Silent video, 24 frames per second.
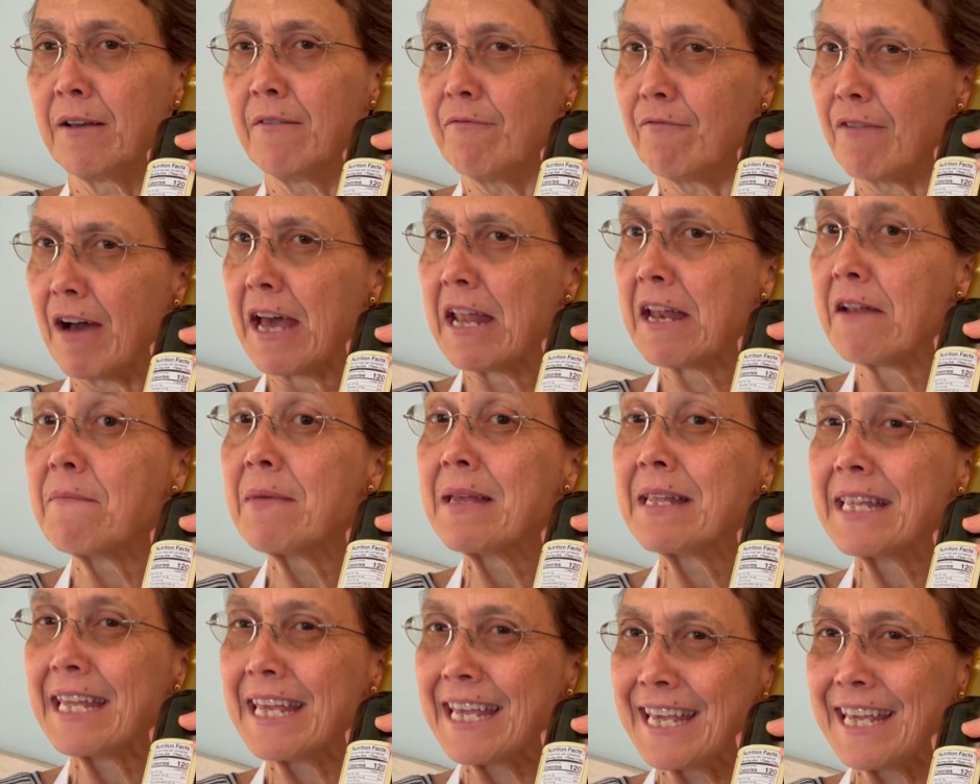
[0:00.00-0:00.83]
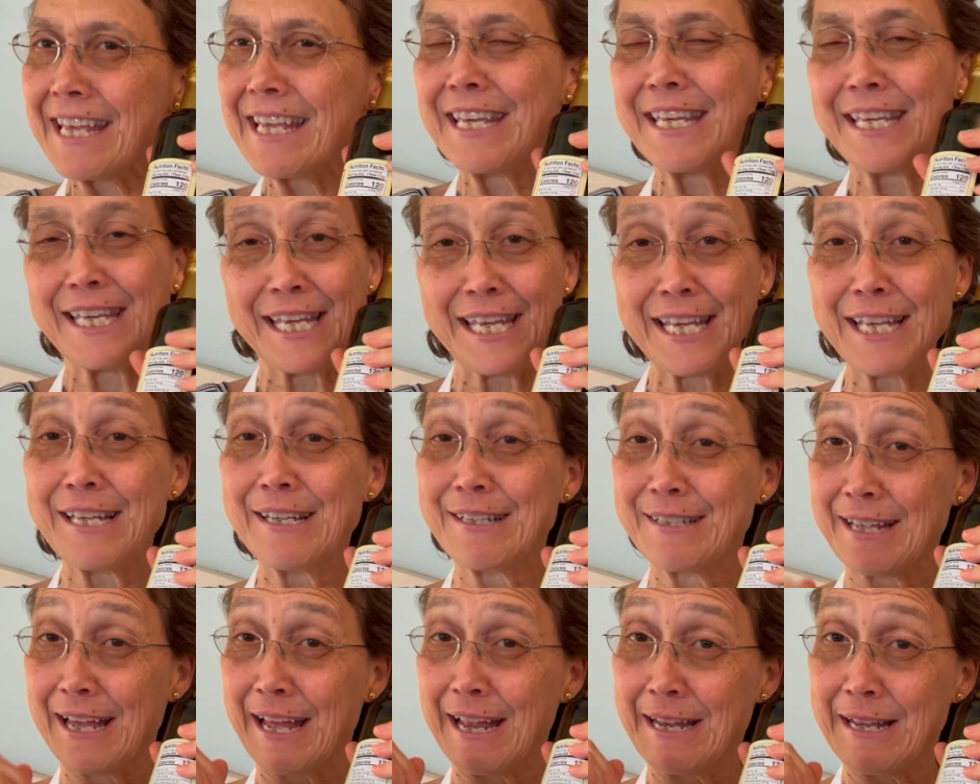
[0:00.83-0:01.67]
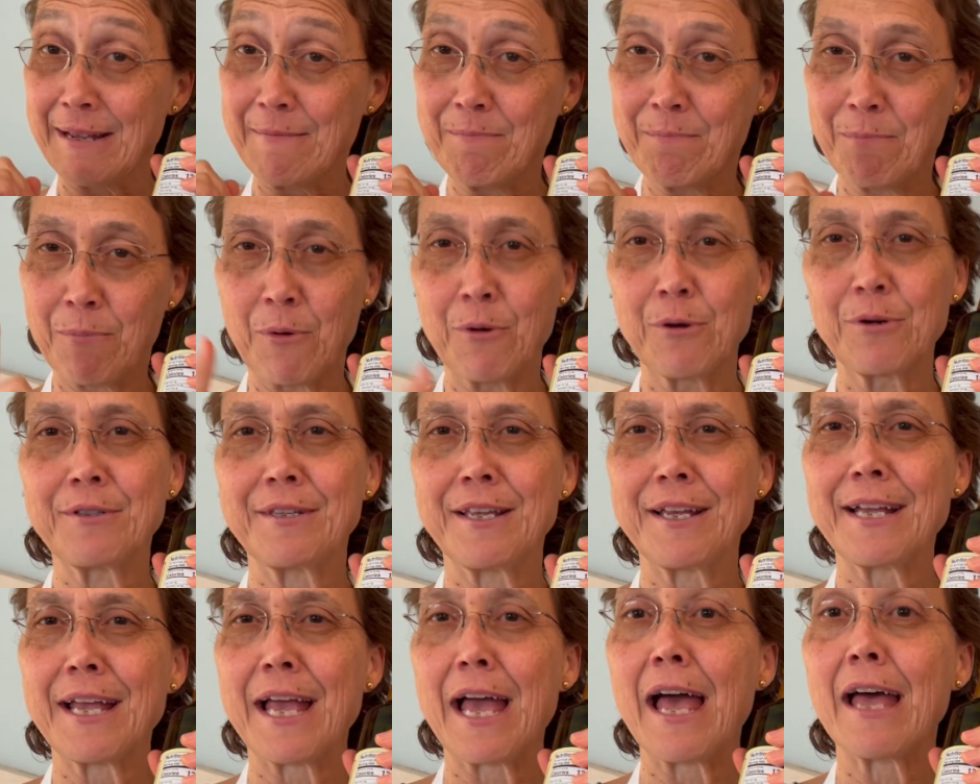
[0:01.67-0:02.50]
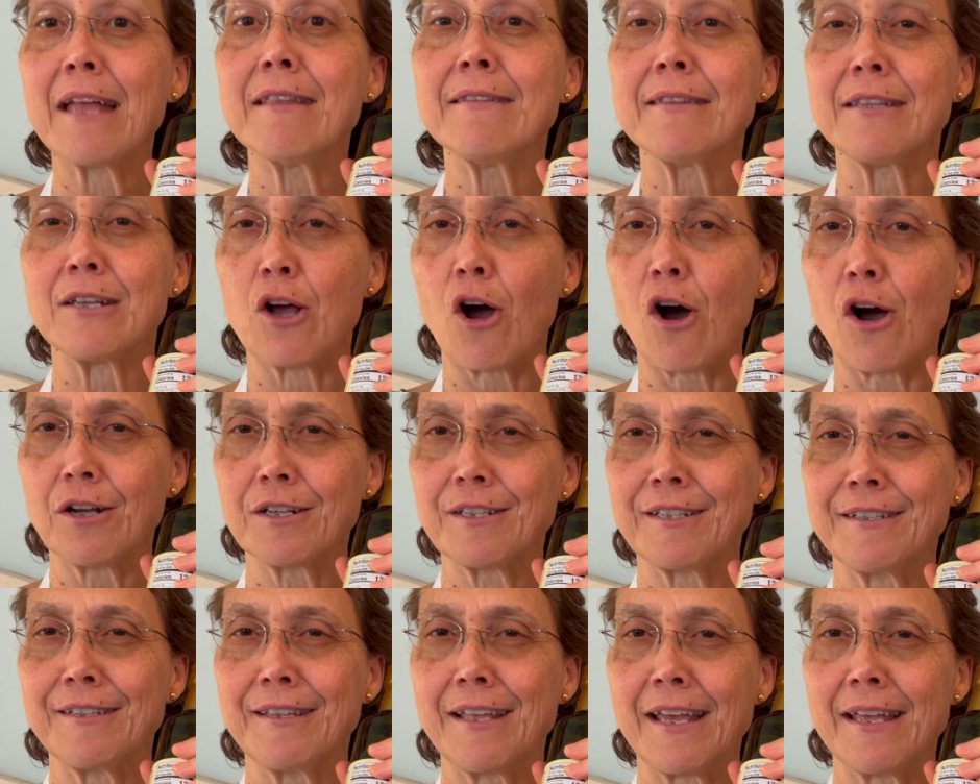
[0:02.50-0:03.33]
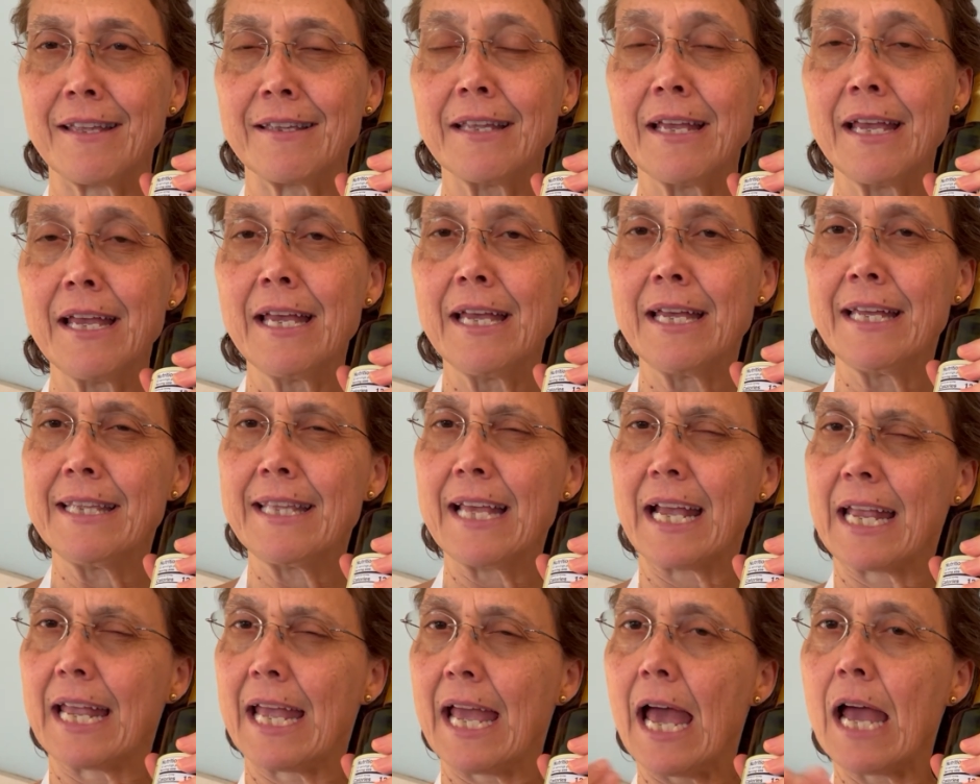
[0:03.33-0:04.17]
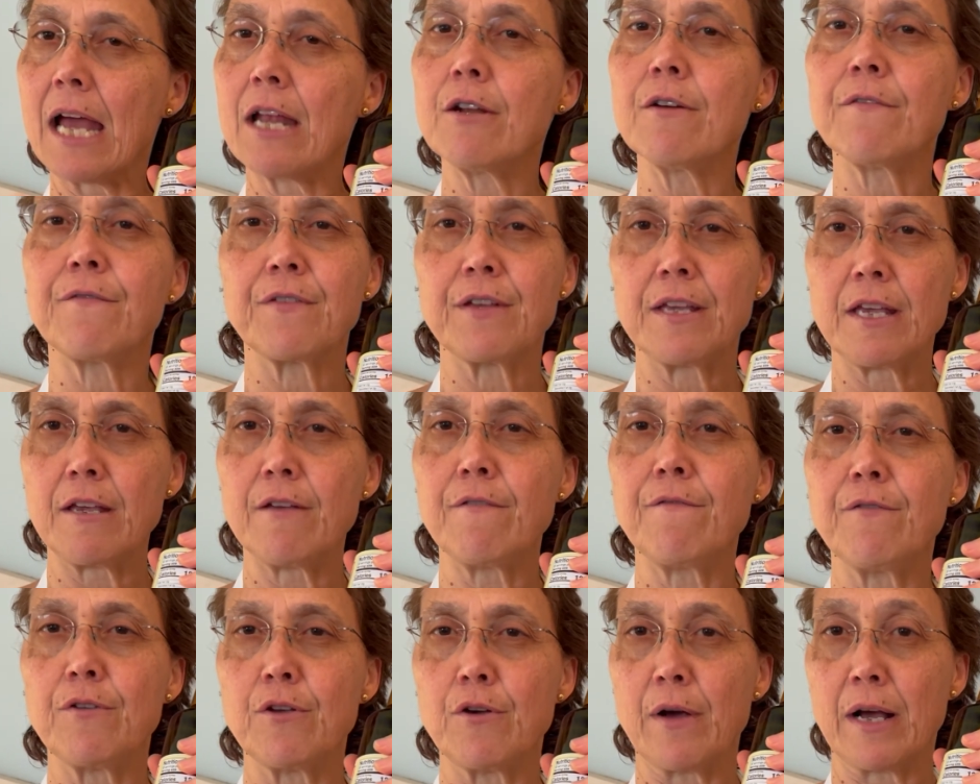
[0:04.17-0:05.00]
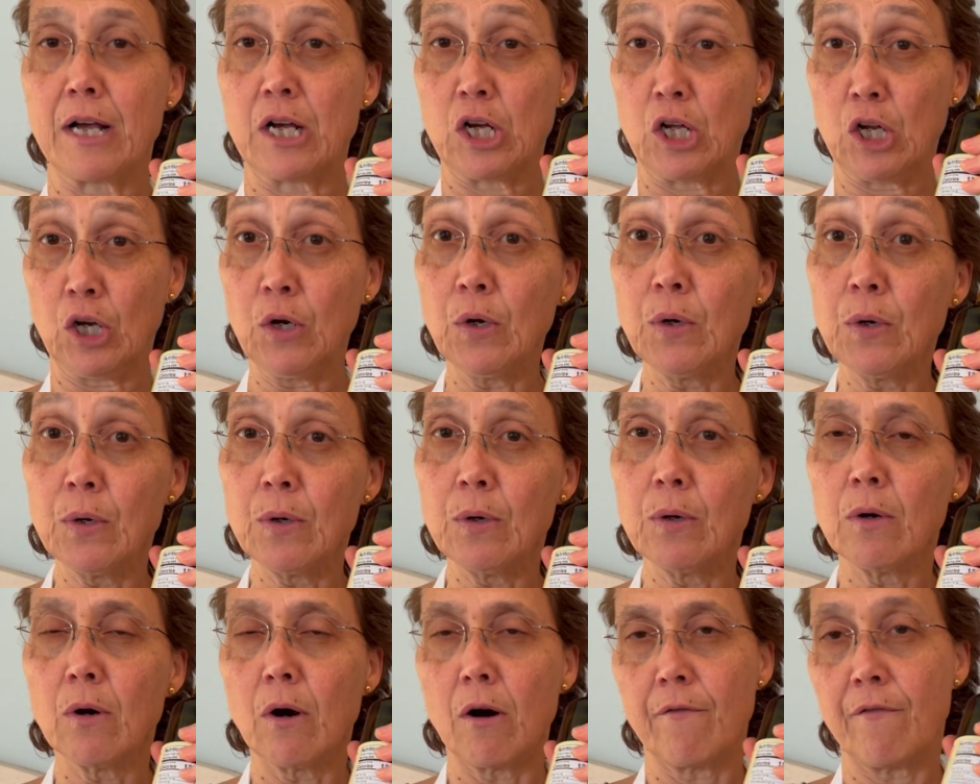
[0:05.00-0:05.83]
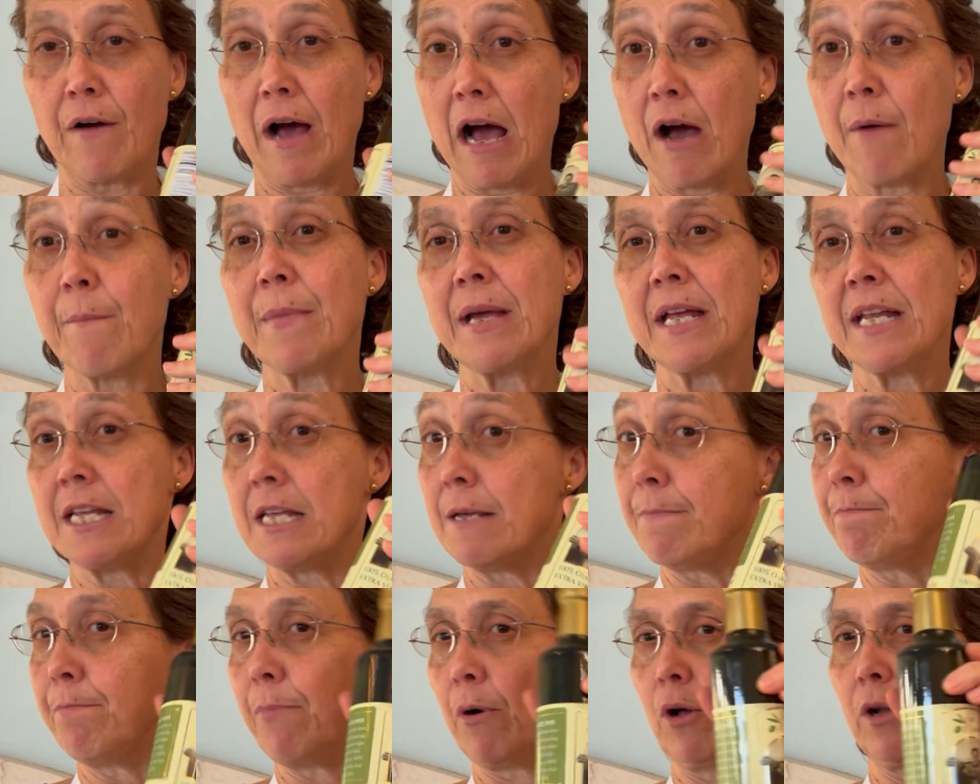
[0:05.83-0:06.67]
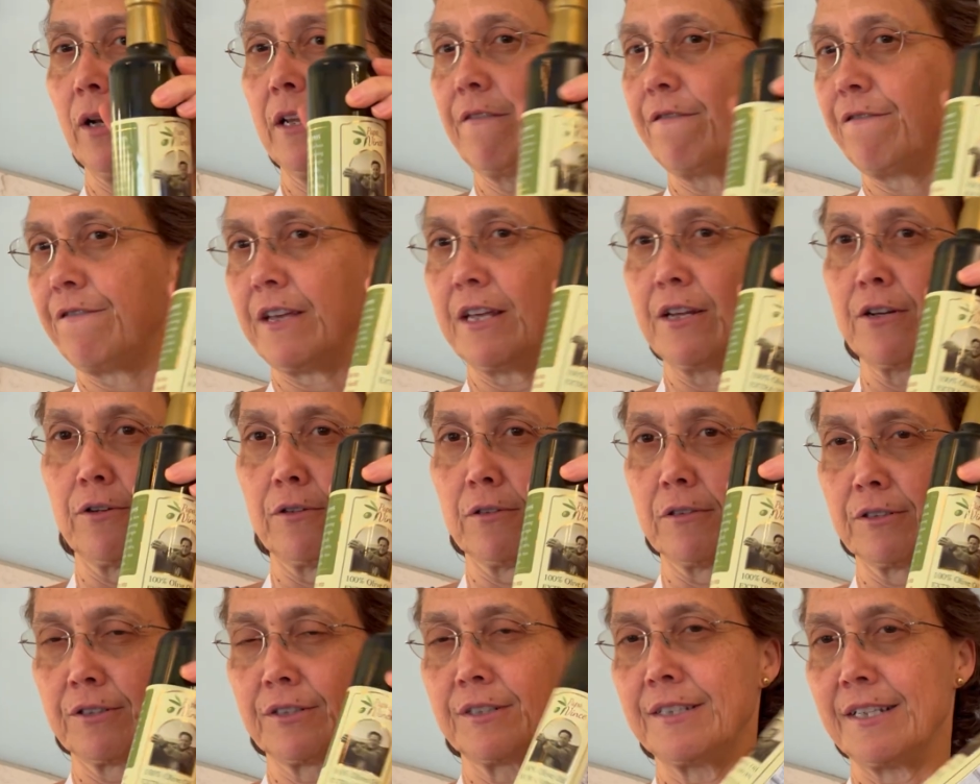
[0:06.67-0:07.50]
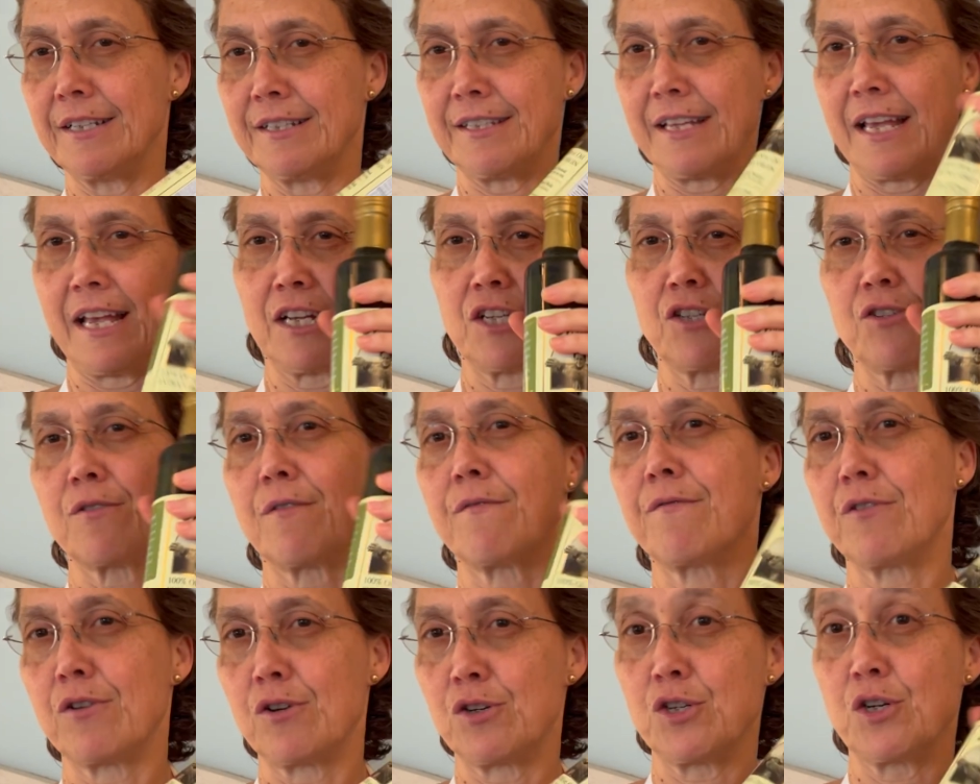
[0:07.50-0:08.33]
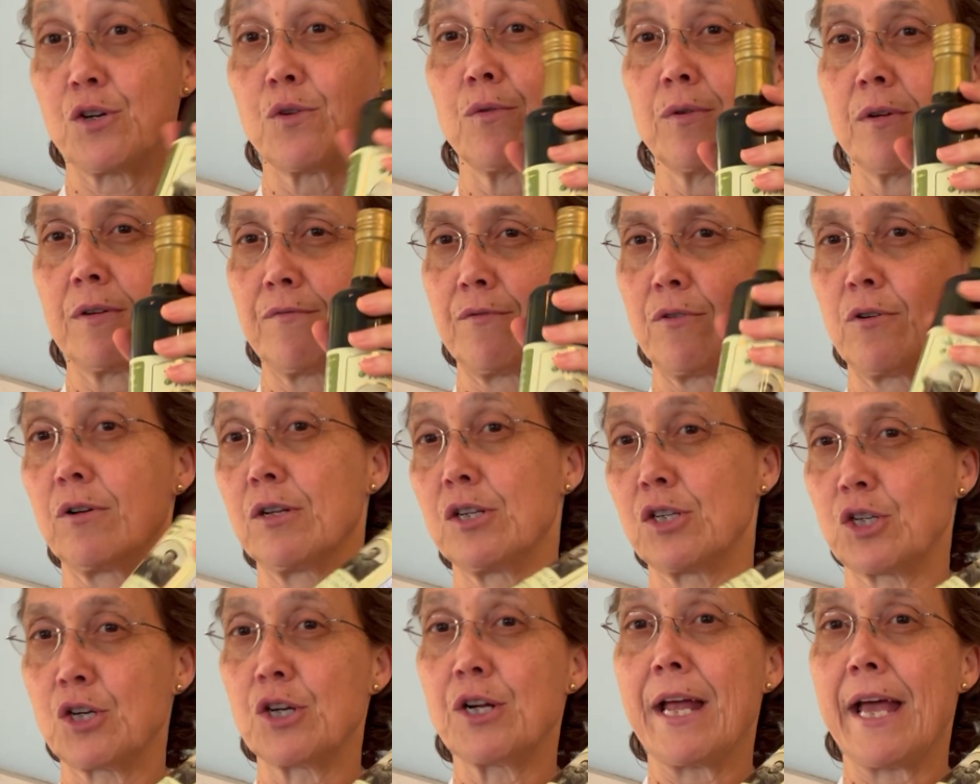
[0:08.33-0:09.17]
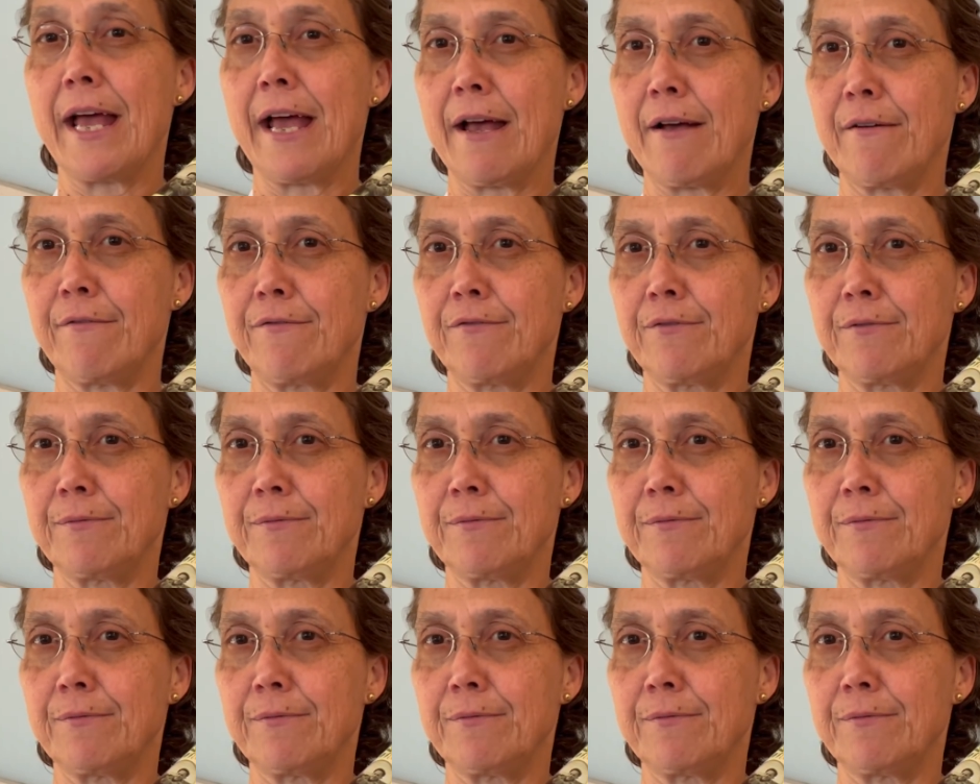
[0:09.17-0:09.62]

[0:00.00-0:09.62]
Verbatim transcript: Vitamin E is an important antioxidant that kind of give you a clue of how many polyphenols this extra virgin olive oil is going to have.